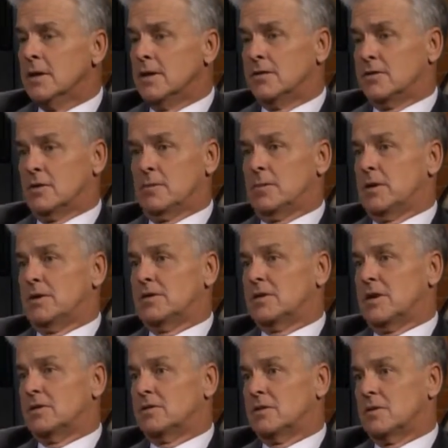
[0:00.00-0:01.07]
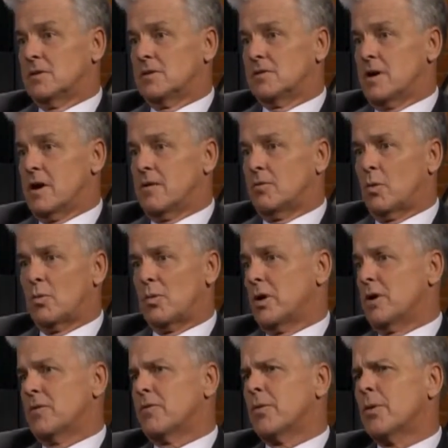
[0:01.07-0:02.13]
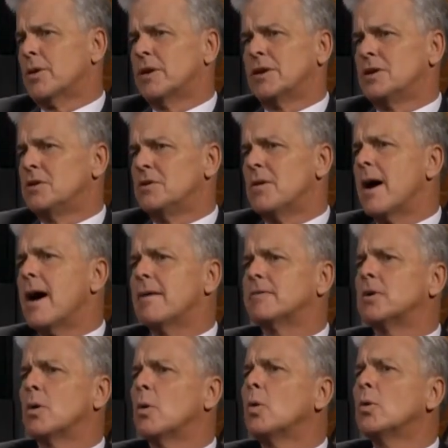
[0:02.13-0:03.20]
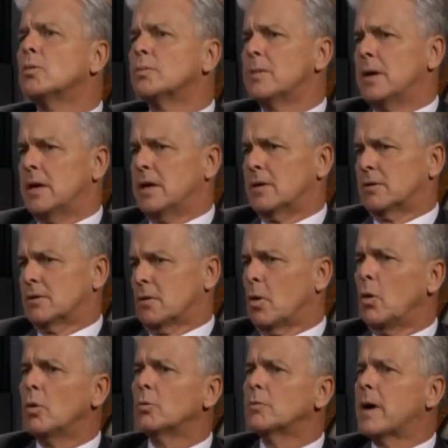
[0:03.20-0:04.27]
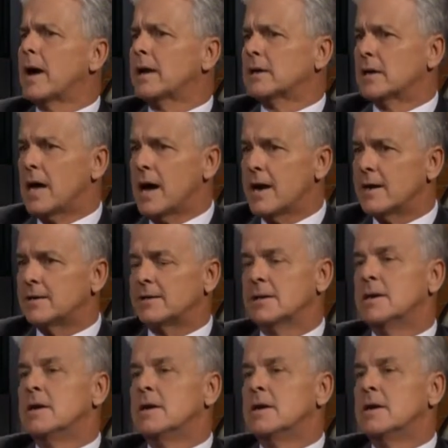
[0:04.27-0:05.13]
and somebody says to the sheriff, well, what authority do you have to hold me or to hold my client?